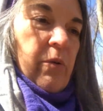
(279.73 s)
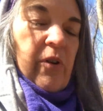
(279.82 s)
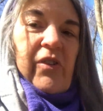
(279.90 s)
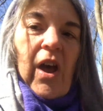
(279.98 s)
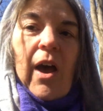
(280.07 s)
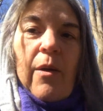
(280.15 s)

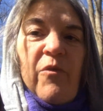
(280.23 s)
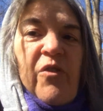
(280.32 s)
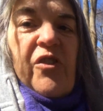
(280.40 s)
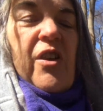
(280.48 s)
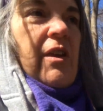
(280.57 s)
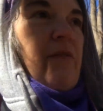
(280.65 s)
was
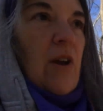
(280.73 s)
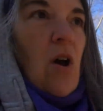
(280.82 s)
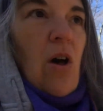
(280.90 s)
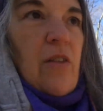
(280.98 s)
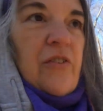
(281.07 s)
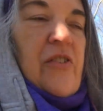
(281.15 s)
obviously giving
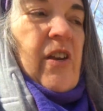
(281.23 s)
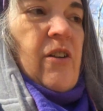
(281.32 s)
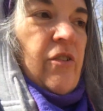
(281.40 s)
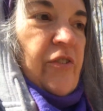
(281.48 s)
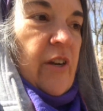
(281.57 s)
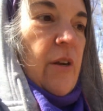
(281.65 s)
all the
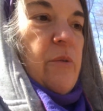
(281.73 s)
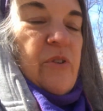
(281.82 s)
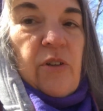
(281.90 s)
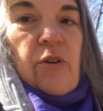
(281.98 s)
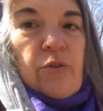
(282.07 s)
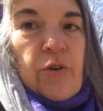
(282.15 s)
signals that he was
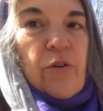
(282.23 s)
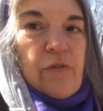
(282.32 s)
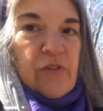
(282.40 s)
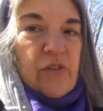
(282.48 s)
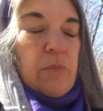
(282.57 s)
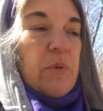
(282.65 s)
a little
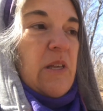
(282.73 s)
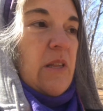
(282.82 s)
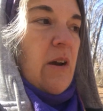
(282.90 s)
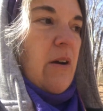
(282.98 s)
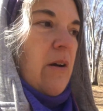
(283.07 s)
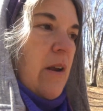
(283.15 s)
nervous to be
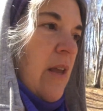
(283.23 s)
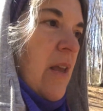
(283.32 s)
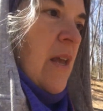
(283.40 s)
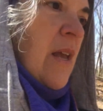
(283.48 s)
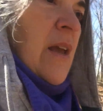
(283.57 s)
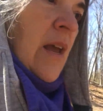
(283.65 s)
there.
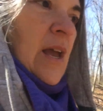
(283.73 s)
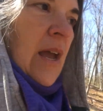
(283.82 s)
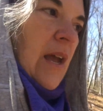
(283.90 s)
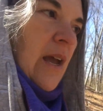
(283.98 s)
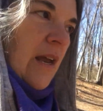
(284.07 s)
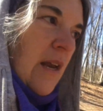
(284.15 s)

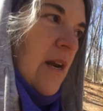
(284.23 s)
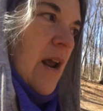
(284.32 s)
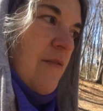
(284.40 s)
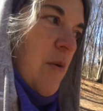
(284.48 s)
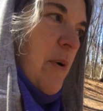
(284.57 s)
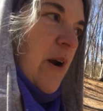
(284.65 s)
And
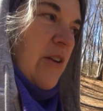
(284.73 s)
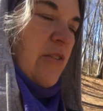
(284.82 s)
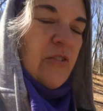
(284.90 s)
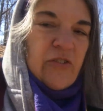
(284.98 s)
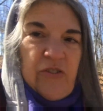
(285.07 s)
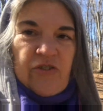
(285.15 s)

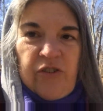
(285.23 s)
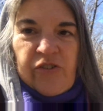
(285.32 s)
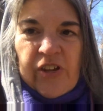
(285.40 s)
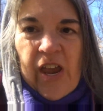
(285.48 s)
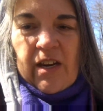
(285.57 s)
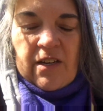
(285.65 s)
everybody's
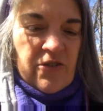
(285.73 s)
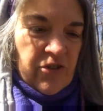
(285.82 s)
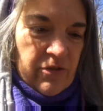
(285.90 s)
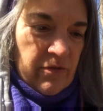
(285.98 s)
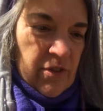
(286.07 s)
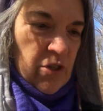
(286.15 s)
saying
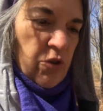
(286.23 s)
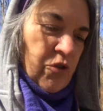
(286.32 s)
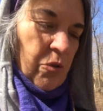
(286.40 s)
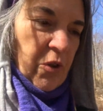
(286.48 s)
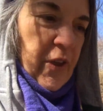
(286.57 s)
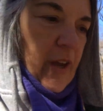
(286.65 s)
the
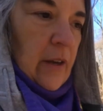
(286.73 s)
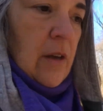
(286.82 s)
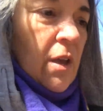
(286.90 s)
usual thing.